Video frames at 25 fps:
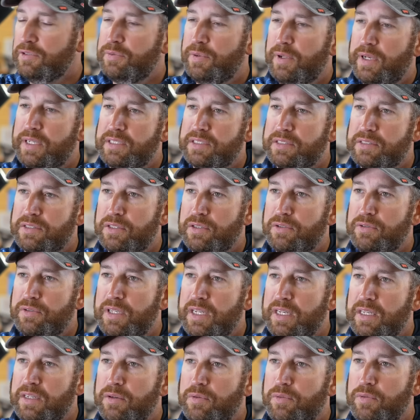places do
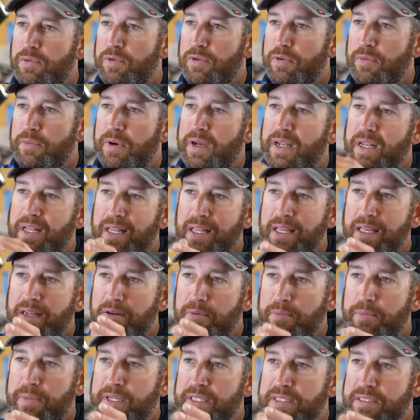tend to warm a
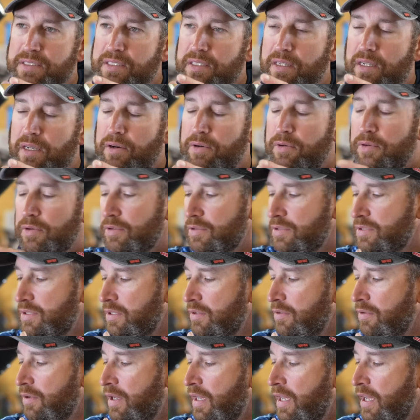little bit slower.
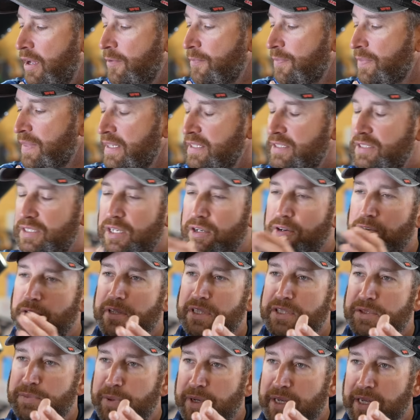So
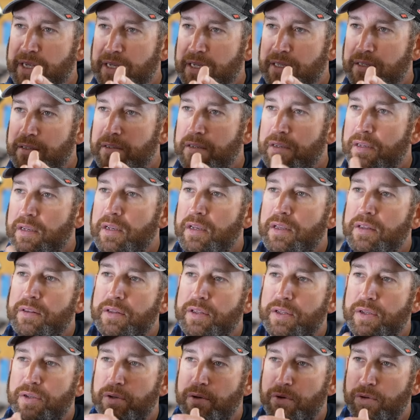generally speaking,
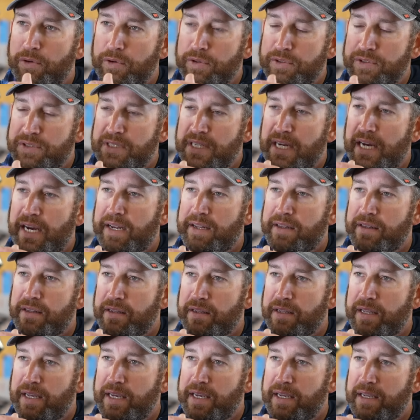the north side of the
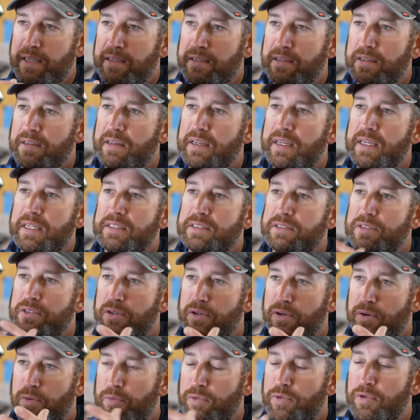lake is
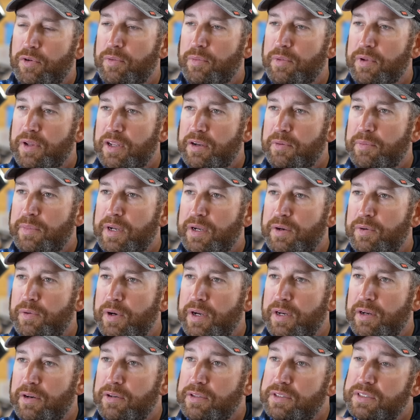going to warm a little bit
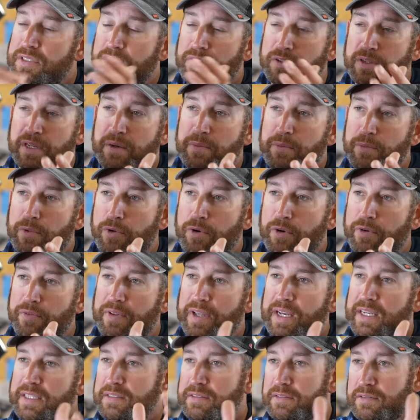quicker. It's going to get more of
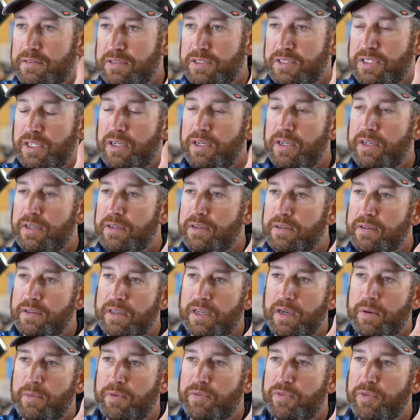that sun
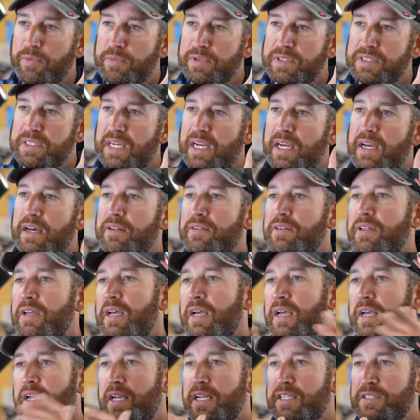coming from the south,
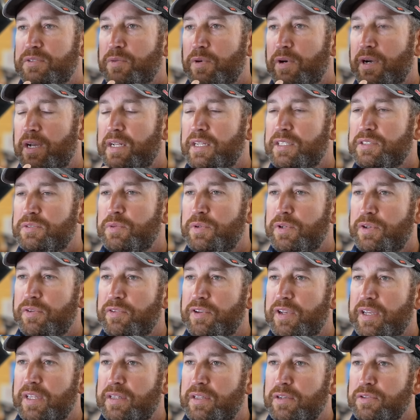as well as when you
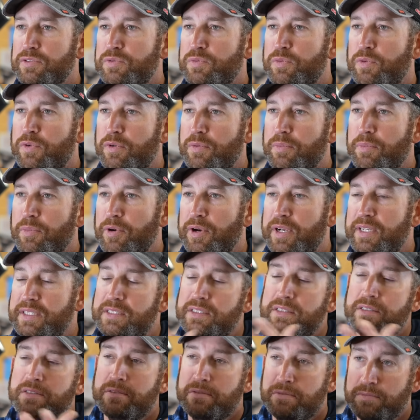get those warm
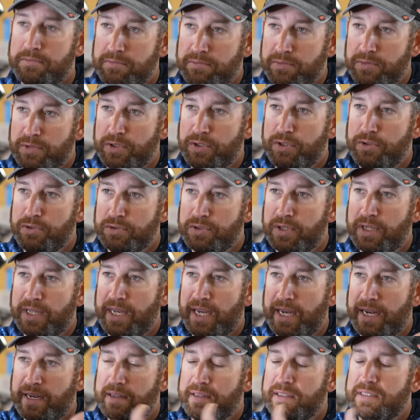breezes,
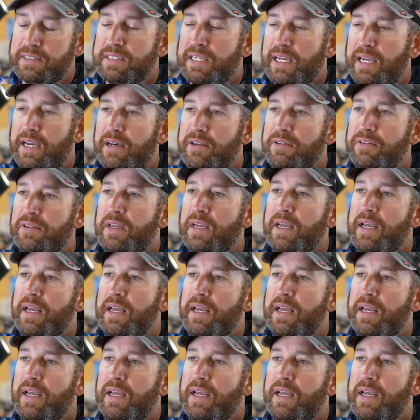usually out of the south,